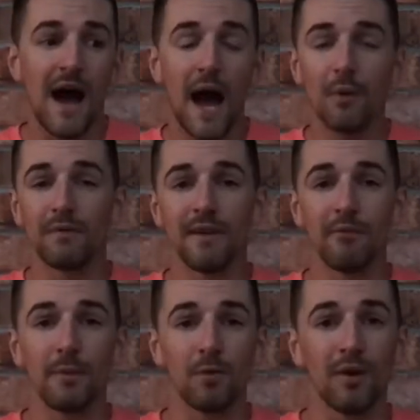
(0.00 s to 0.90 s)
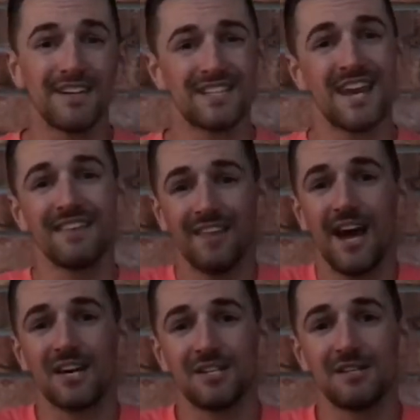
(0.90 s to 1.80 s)
I would have never been willing to take the
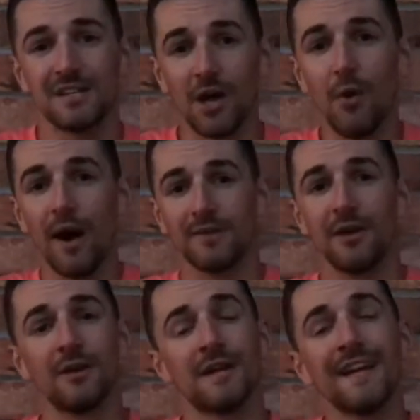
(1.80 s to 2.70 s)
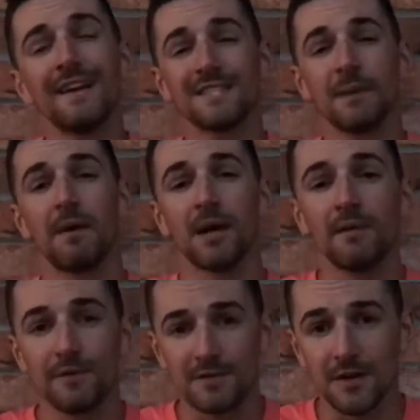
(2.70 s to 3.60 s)
action to go out there, to get outside of my
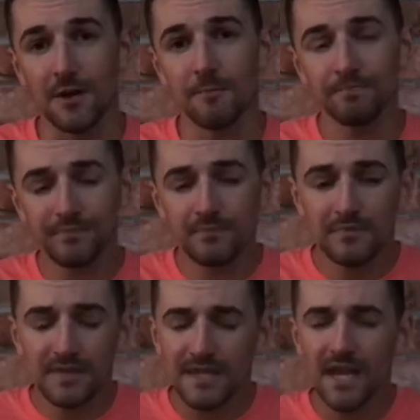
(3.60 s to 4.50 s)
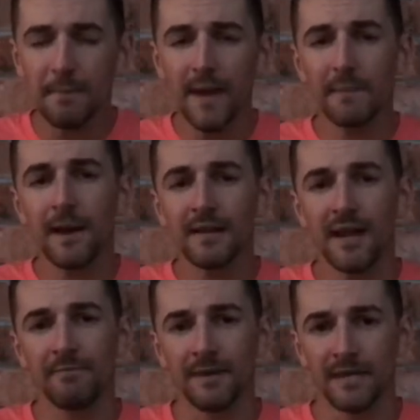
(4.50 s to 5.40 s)
comfort zone and make my
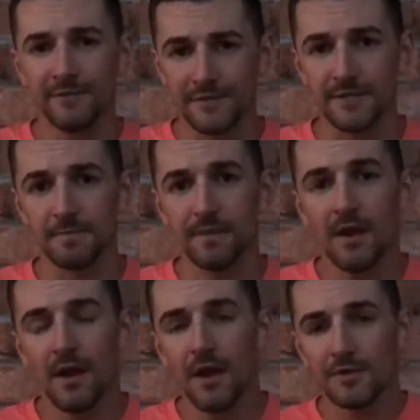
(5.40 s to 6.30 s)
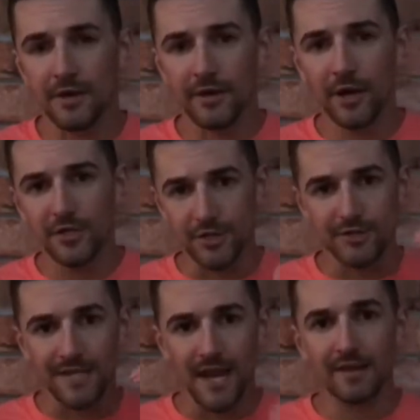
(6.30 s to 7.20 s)
life magnificent. So I encourage
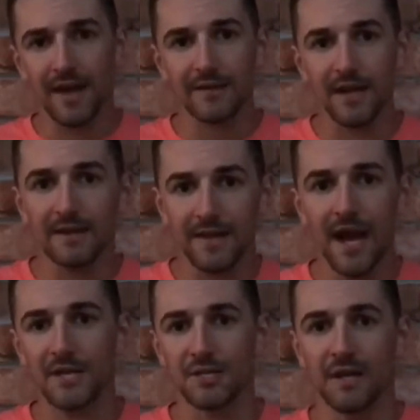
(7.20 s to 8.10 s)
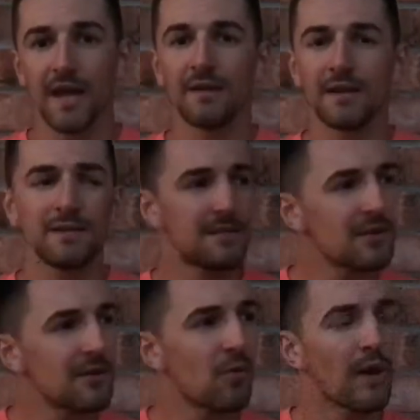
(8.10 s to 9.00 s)
you, take the action and
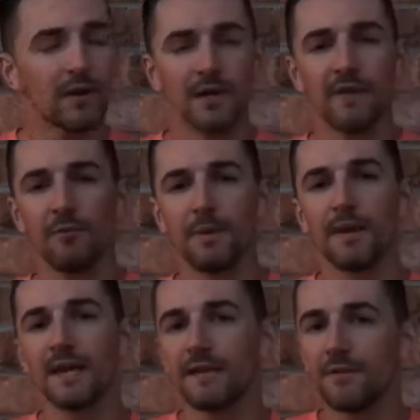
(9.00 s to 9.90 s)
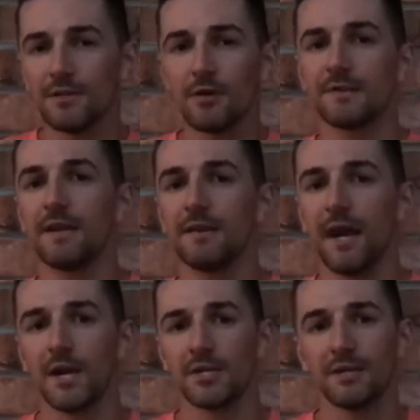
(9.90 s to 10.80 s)
consider what your life will be like if you don't take
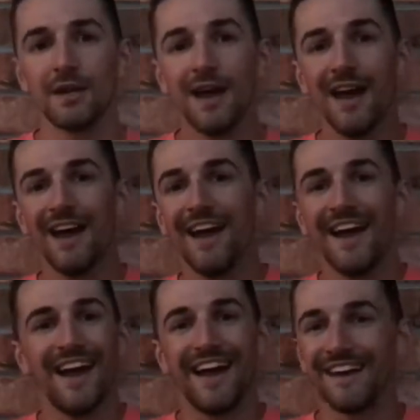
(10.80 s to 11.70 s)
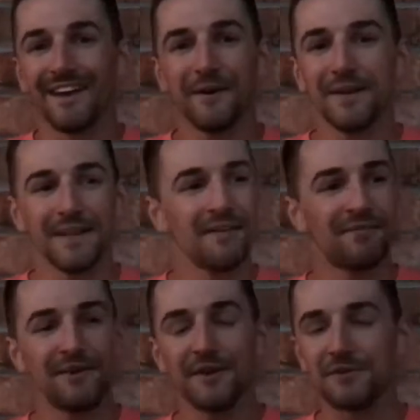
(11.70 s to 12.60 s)
the action. And you know what? Let
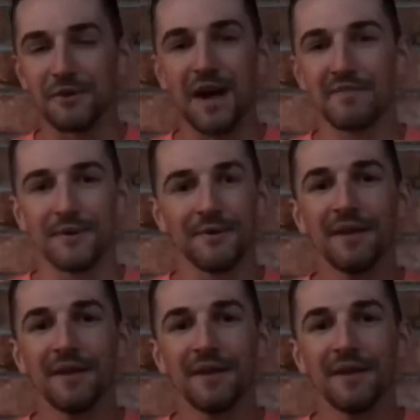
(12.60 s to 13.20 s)
fear drive you.